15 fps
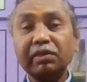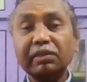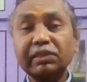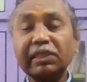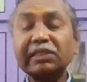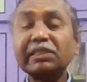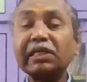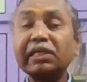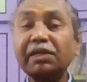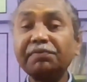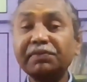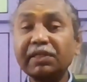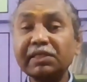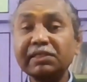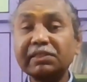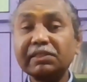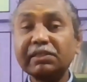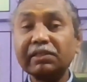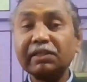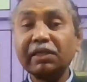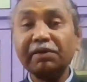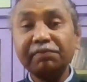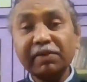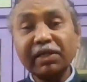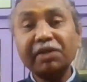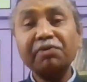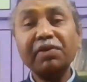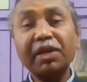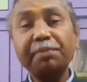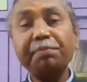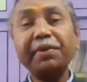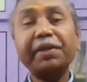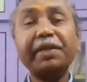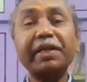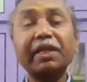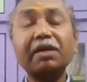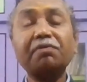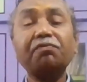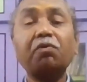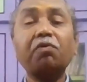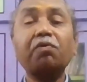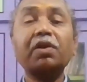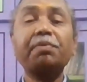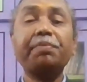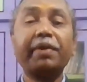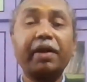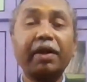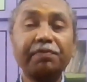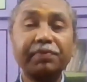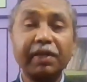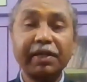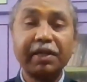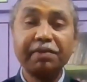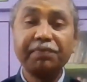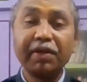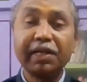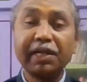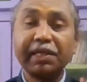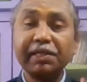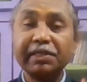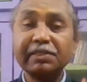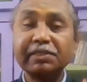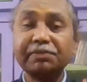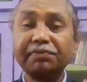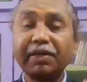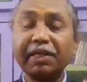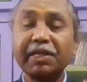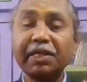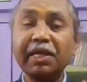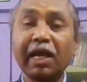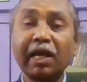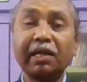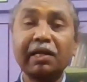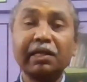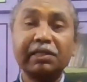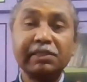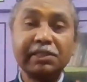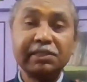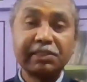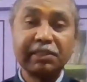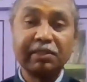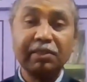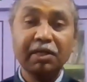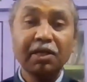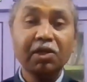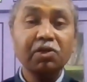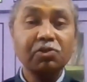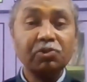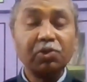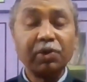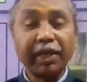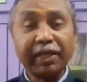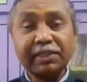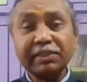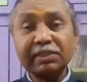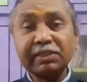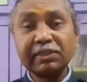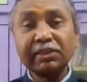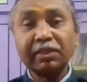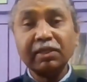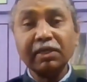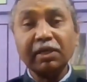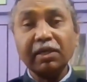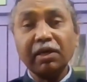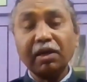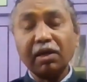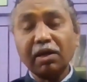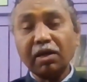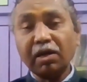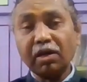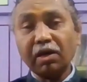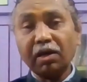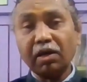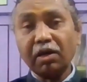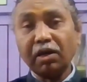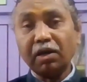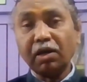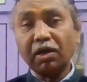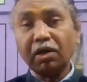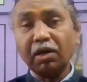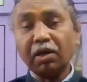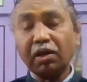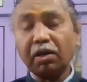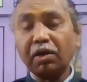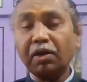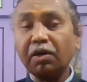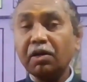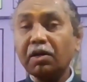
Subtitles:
These kind of things will give repeat income over a period of 30, 40 years for any organization. So hence, uh,